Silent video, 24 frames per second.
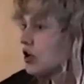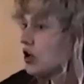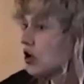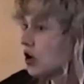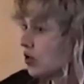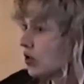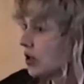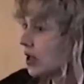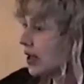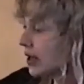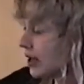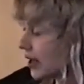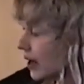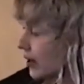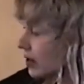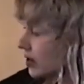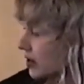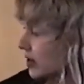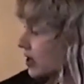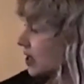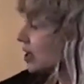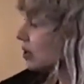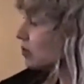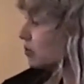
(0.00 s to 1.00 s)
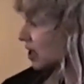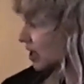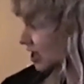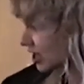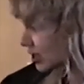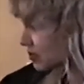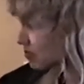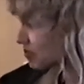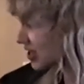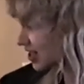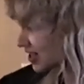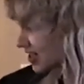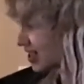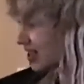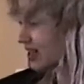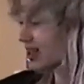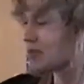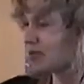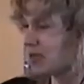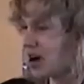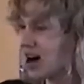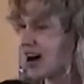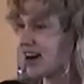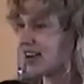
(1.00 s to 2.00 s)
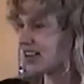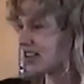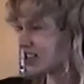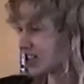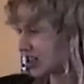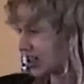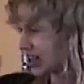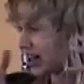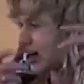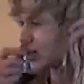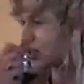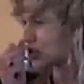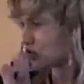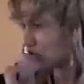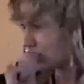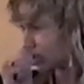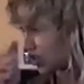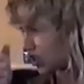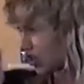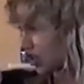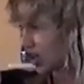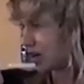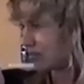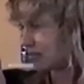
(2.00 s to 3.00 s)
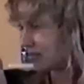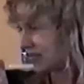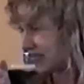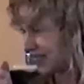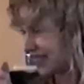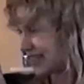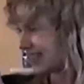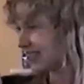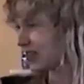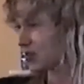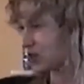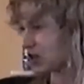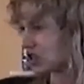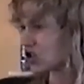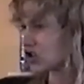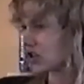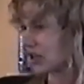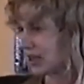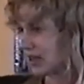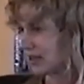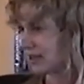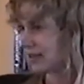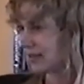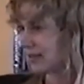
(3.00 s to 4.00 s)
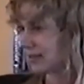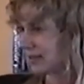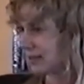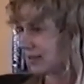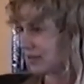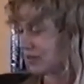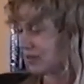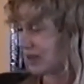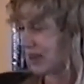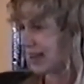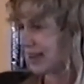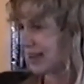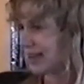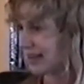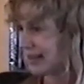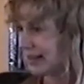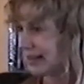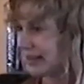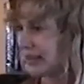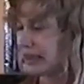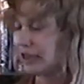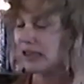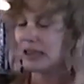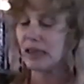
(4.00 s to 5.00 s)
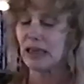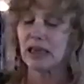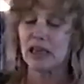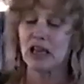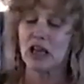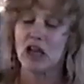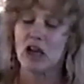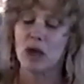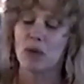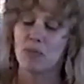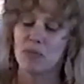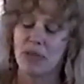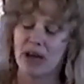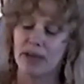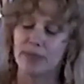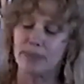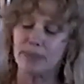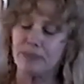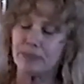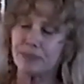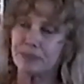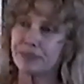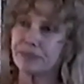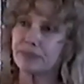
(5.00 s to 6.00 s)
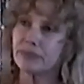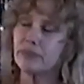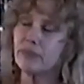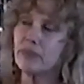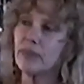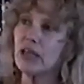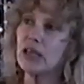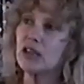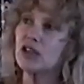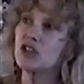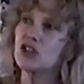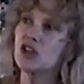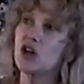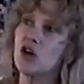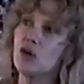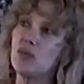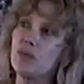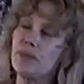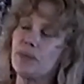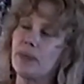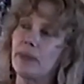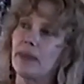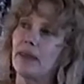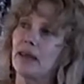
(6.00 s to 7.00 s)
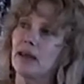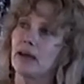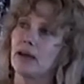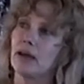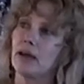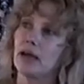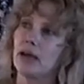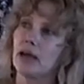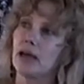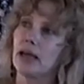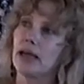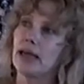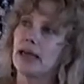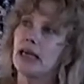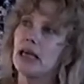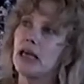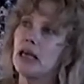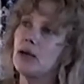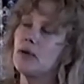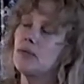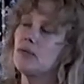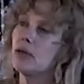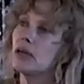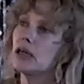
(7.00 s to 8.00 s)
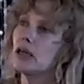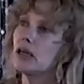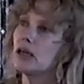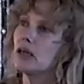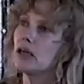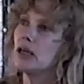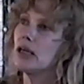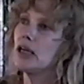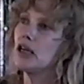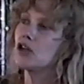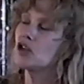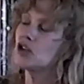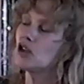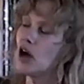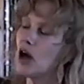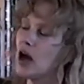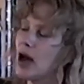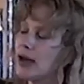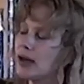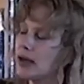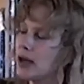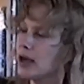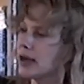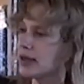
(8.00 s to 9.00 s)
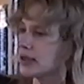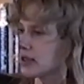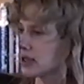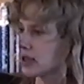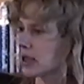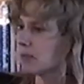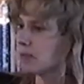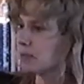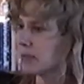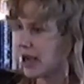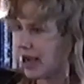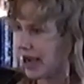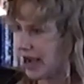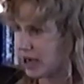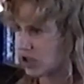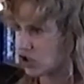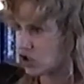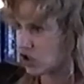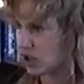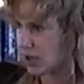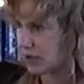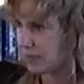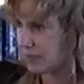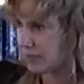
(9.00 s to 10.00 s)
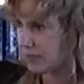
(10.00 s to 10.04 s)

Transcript: know, and that sin means missing the mark. It's an archery term, originally, right? But so he, he taught us compassion.